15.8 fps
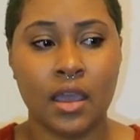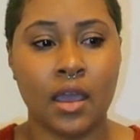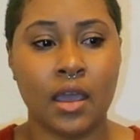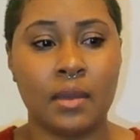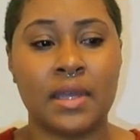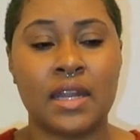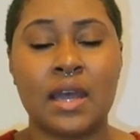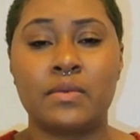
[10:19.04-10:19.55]

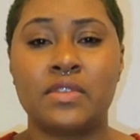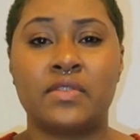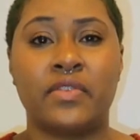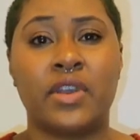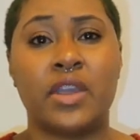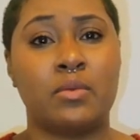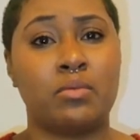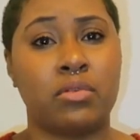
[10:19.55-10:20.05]
And I was
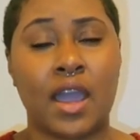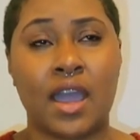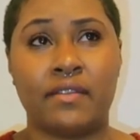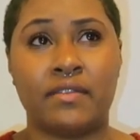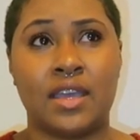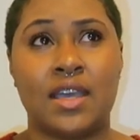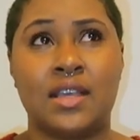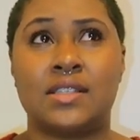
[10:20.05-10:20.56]
very
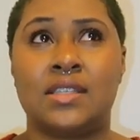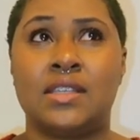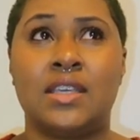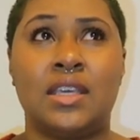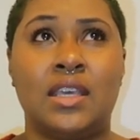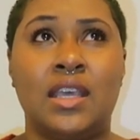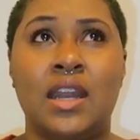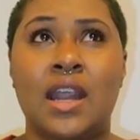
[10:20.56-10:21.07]
private as a
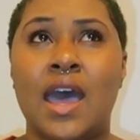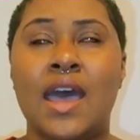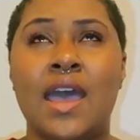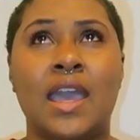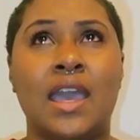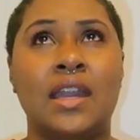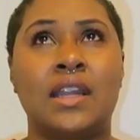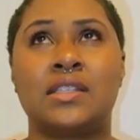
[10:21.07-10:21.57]
kid. I
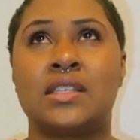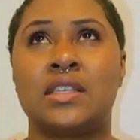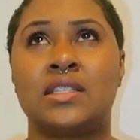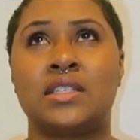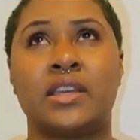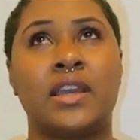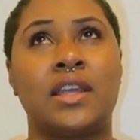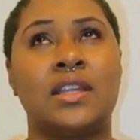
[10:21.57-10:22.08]
hated to
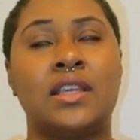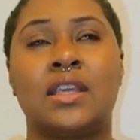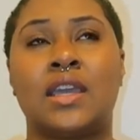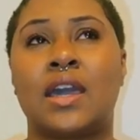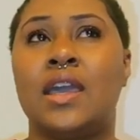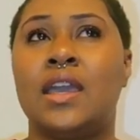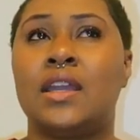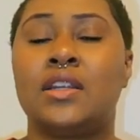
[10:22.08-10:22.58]
share anything.
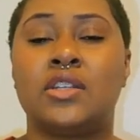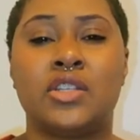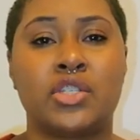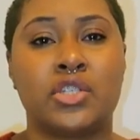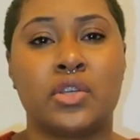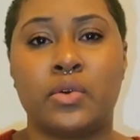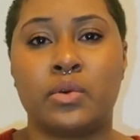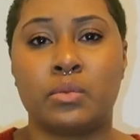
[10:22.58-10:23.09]
I hated to
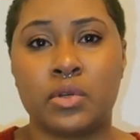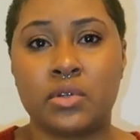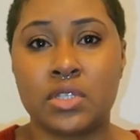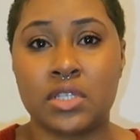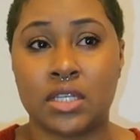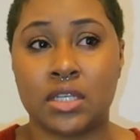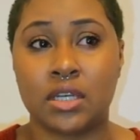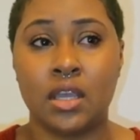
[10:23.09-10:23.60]
show
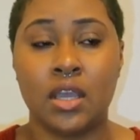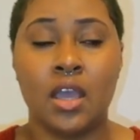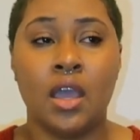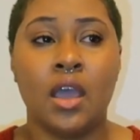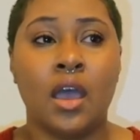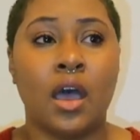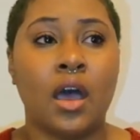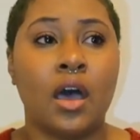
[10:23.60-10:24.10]
emotion.
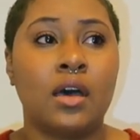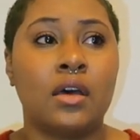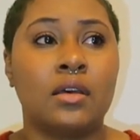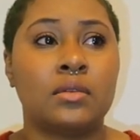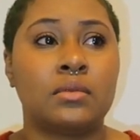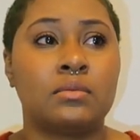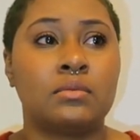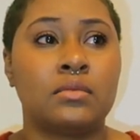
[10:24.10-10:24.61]

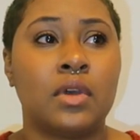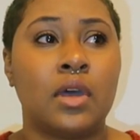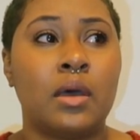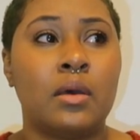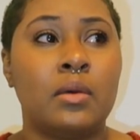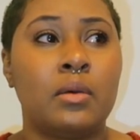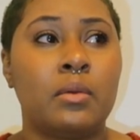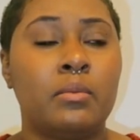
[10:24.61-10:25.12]

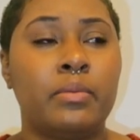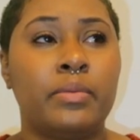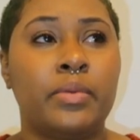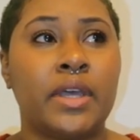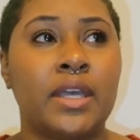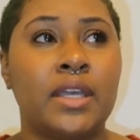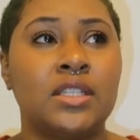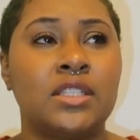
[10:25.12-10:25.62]

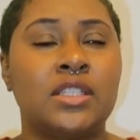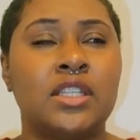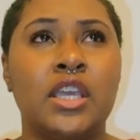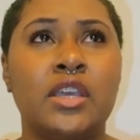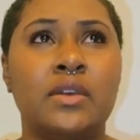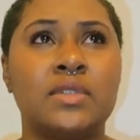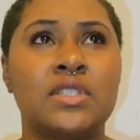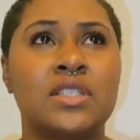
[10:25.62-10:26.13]
But
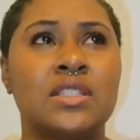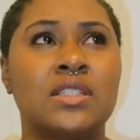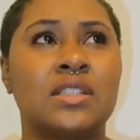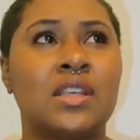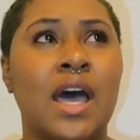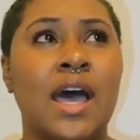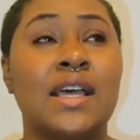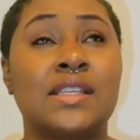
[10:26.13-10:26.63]
she was just,
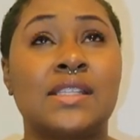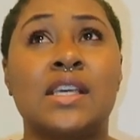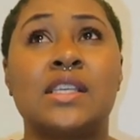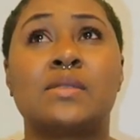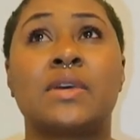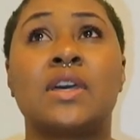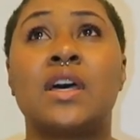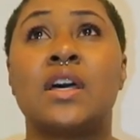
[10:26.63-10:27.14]
I say
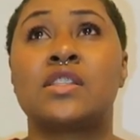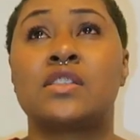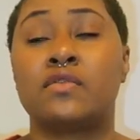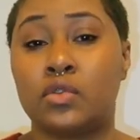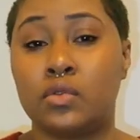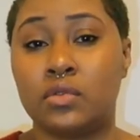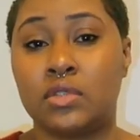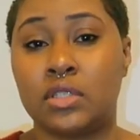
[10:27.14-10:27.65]
it's because
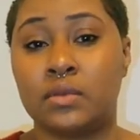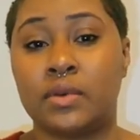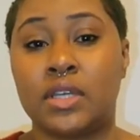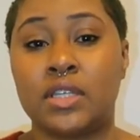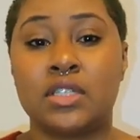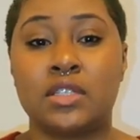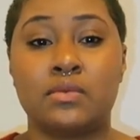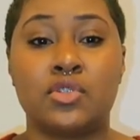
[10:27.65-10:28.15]
of who she
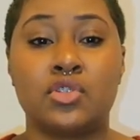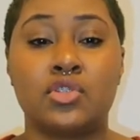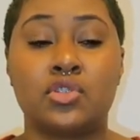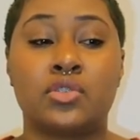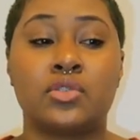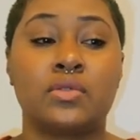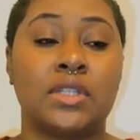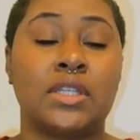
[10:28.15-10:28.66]
was. She was
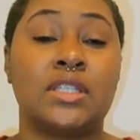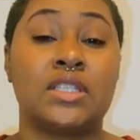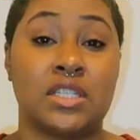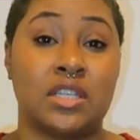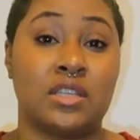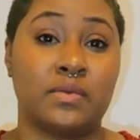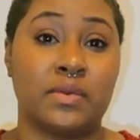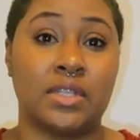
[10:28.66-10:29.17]
truly,
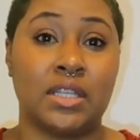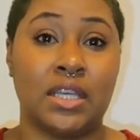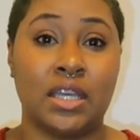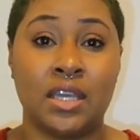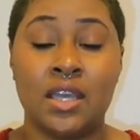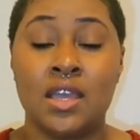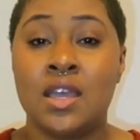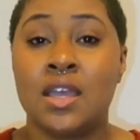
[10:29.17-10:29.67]
genuinely
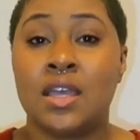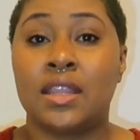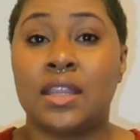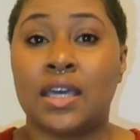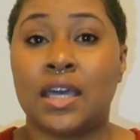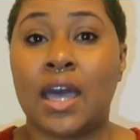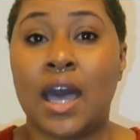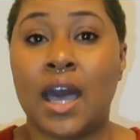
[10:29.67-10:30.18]

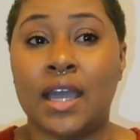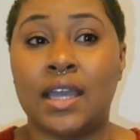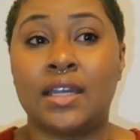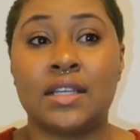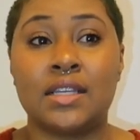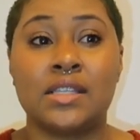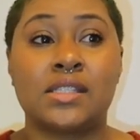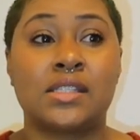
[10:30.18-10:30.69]
the
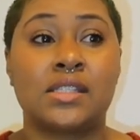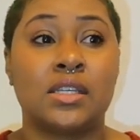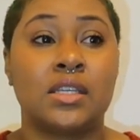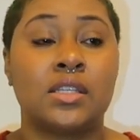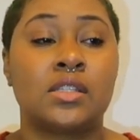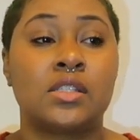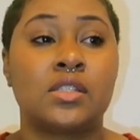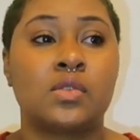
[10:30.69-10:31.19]
kindest,
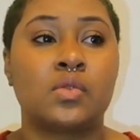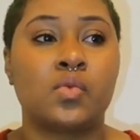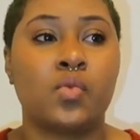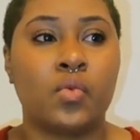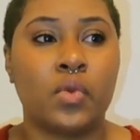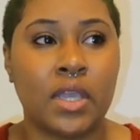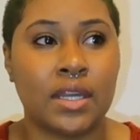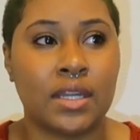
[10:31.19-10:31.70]

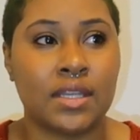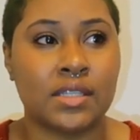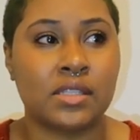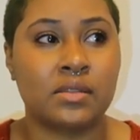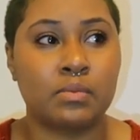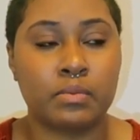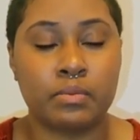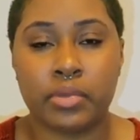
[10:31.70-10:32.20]

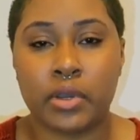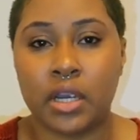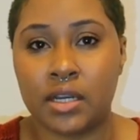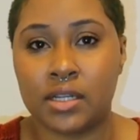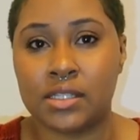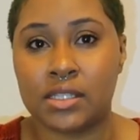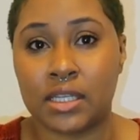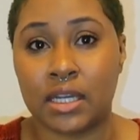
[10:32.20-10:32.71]
sweetest
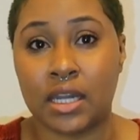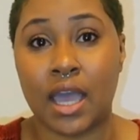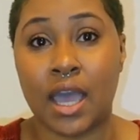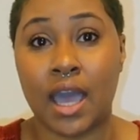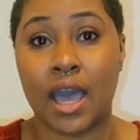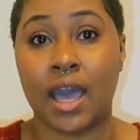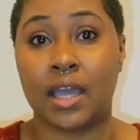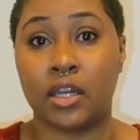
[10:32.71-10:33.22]
person
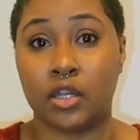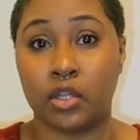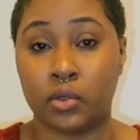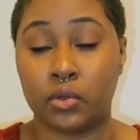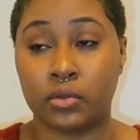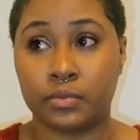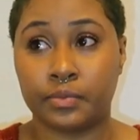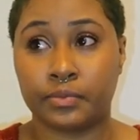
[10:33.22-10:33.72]
I
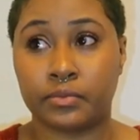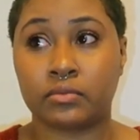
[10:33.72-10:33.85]
knew.